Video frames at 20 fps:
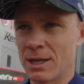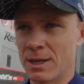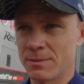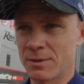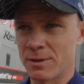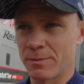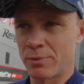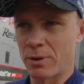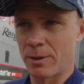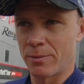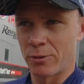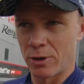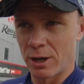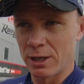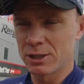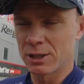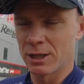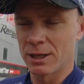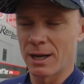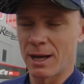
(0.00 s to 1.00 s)
terms of
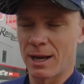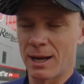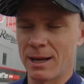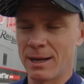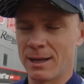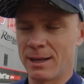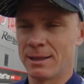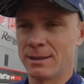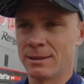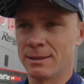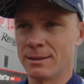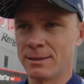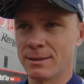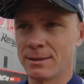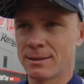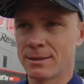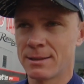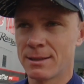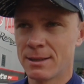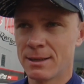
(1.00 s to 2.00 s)
preparation
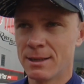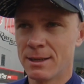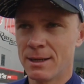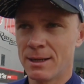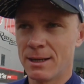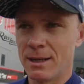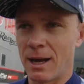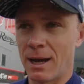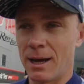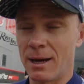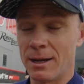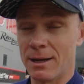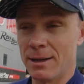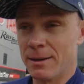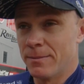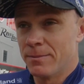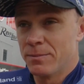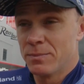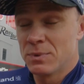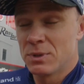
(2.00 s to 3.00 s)
and
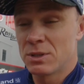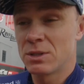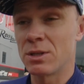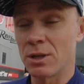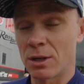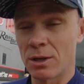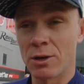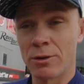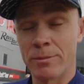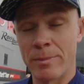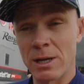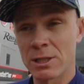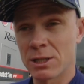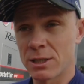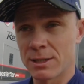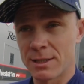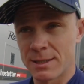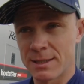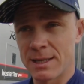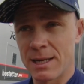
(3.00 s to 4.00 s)
a good
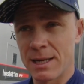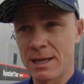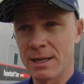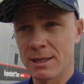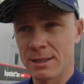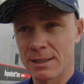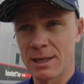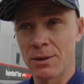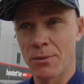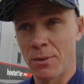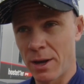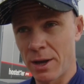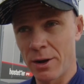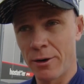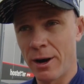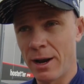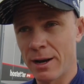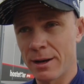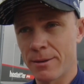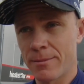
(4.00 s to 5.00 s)
measure to see where
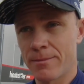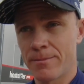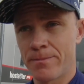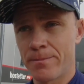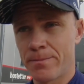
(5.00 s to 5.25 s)
you're at.